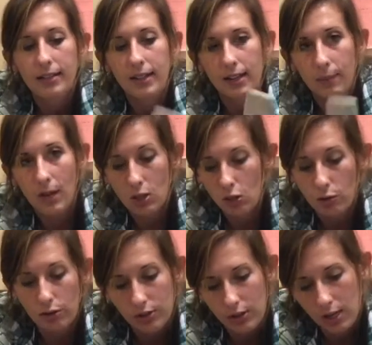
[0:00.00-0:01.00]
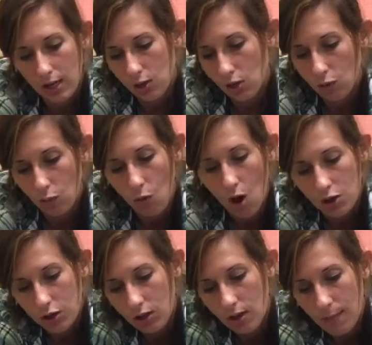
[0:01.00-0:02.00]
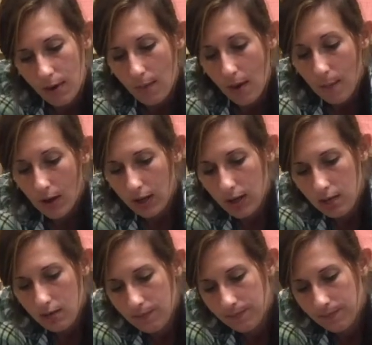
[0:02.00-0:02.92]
take my tools and I just wash them in my bucket.